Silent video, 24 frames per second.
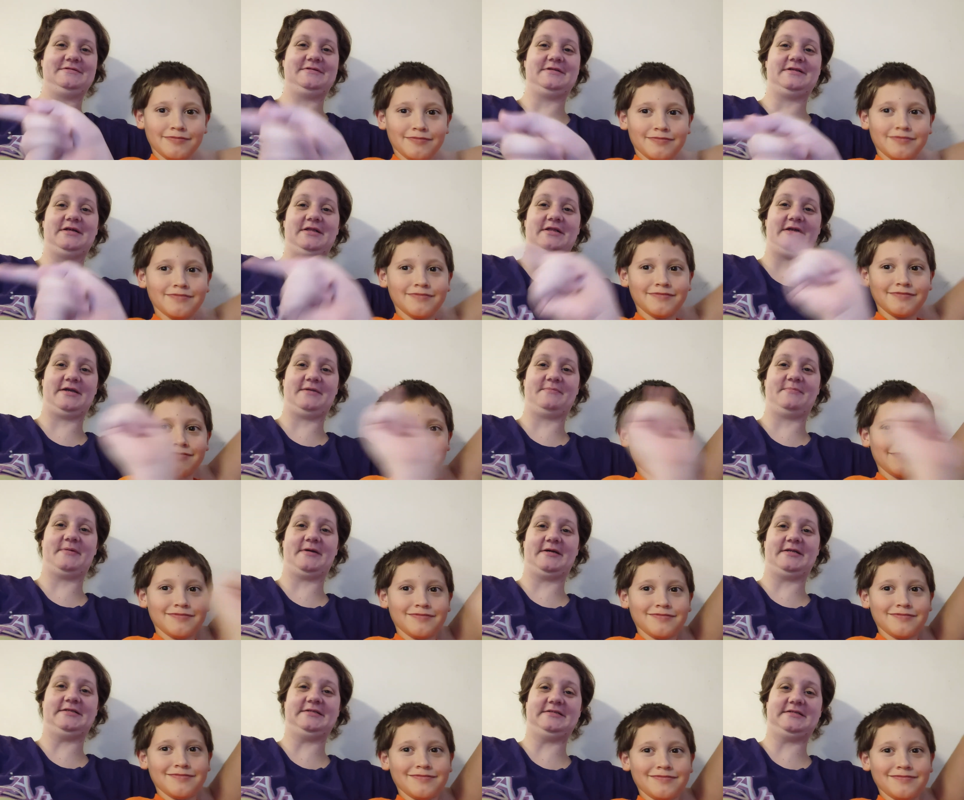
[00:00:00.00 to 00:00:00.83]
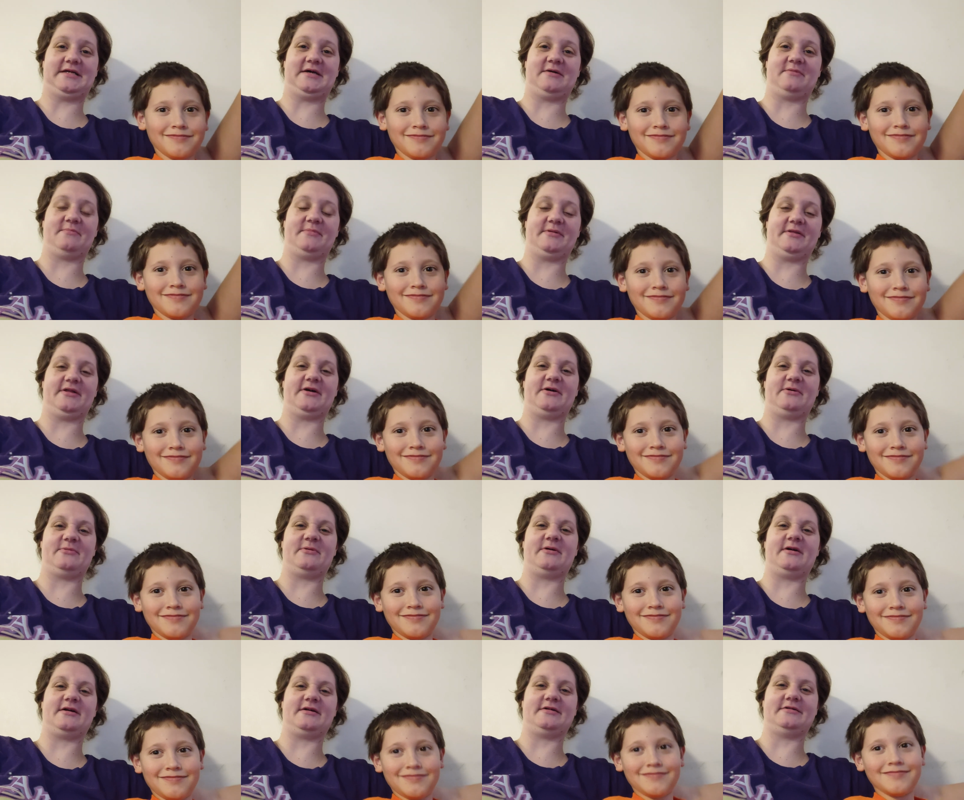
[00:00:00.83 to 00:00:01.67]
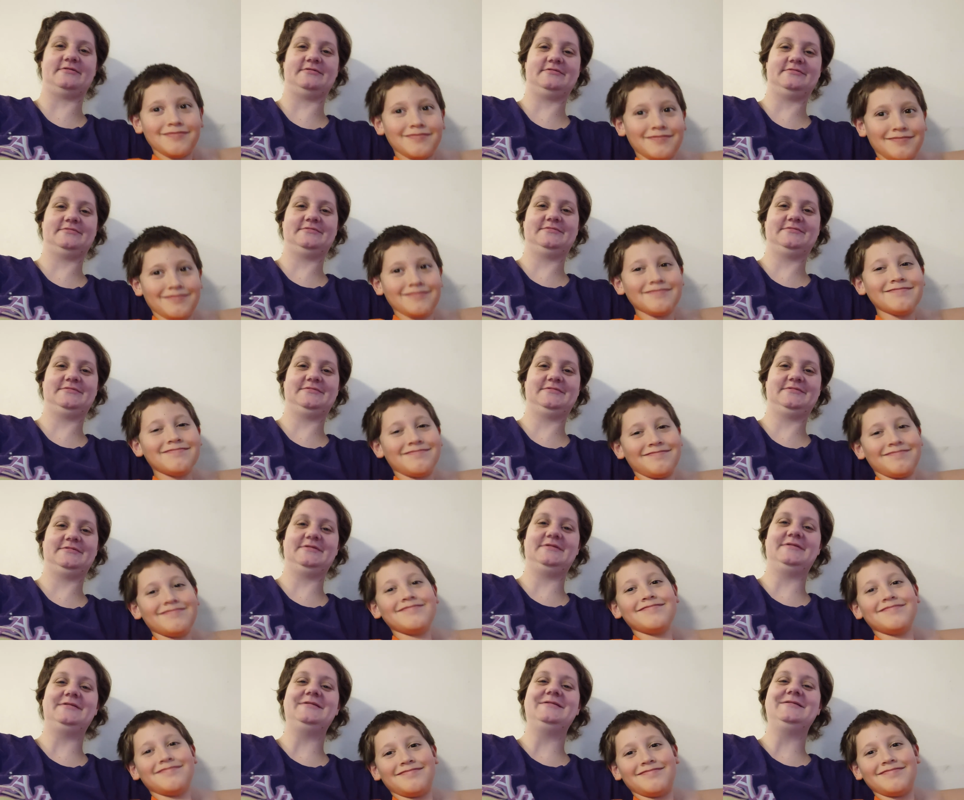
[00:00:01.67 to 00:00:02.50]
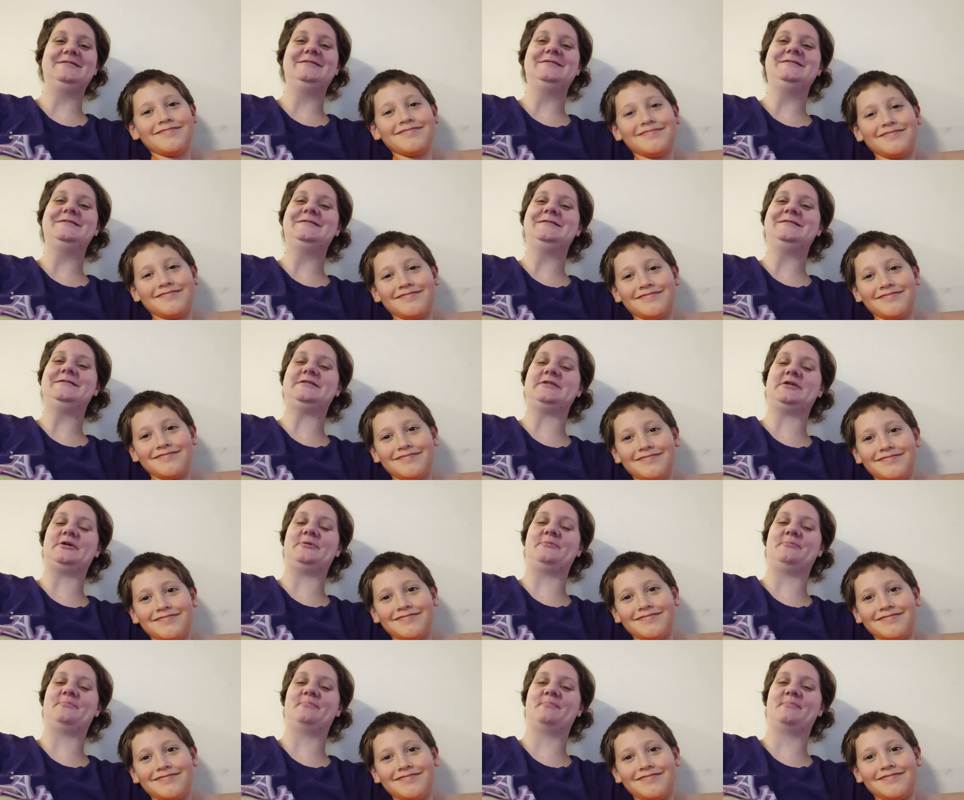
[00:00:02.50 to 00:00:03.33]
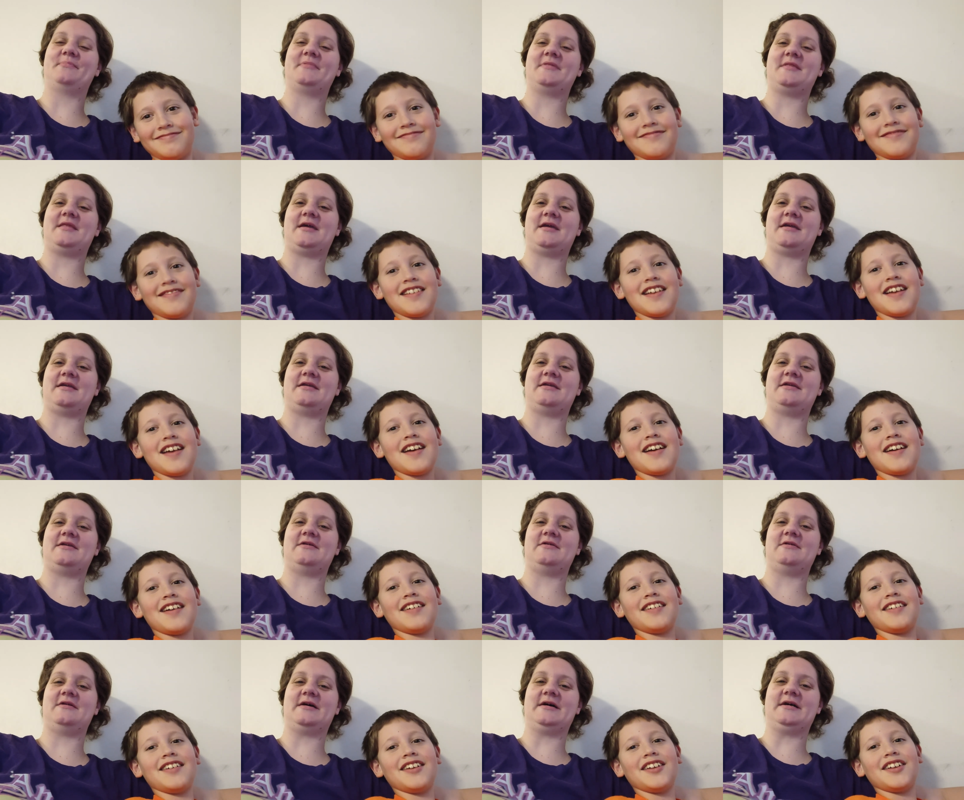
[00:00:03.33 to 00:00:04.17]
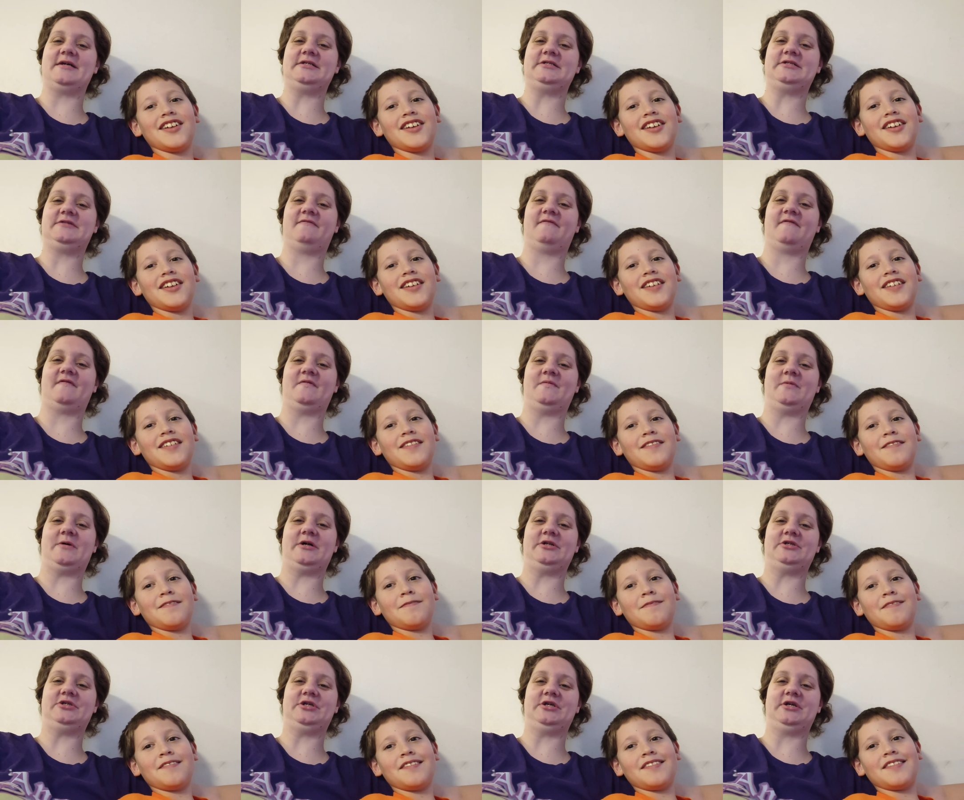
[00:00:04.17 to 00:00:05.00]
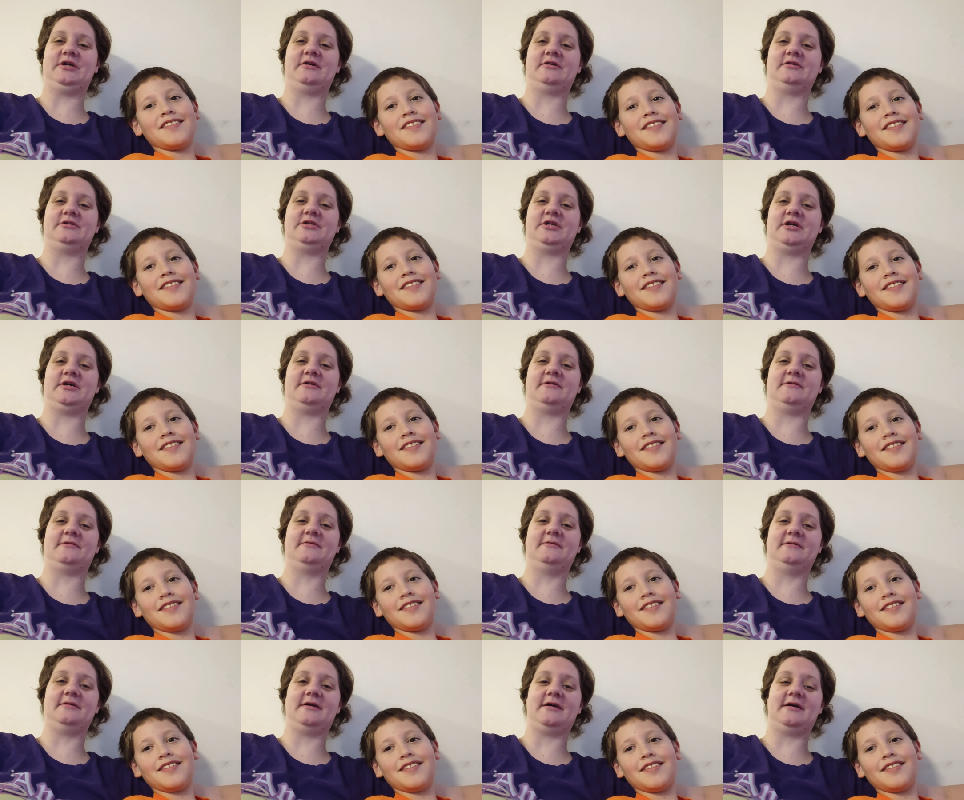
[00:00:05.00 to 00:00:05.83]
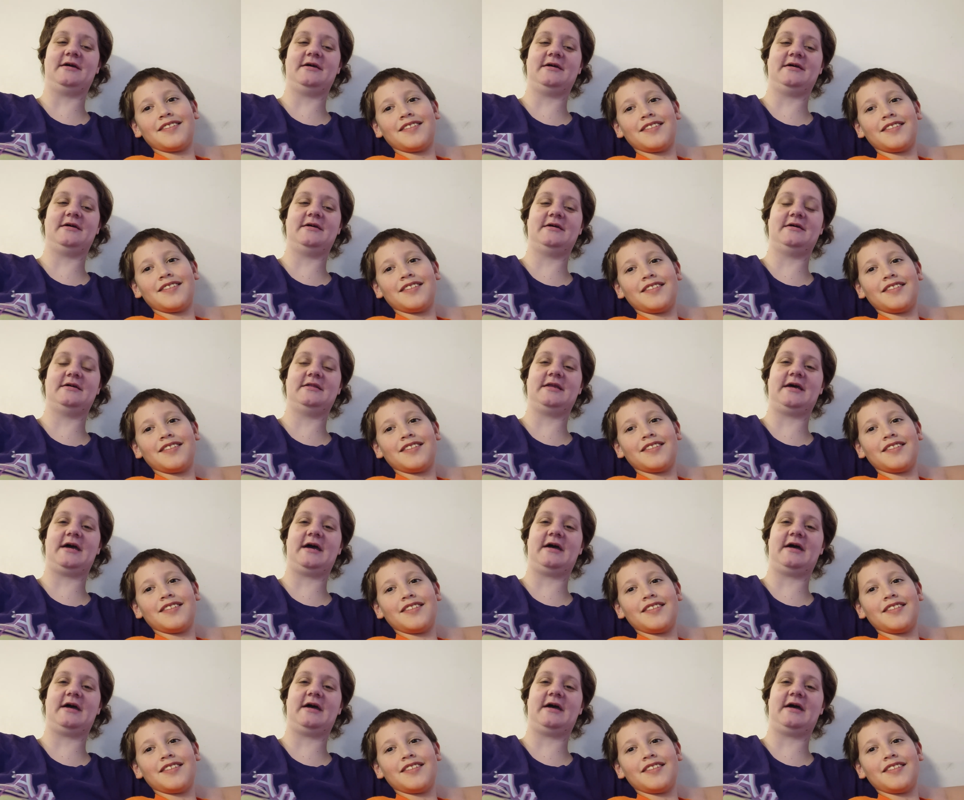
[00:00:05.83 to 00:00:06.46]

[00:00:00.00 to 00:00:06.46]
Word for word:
Speaker 1: The like button's down below, huh? So, thank you guys for watching our channel and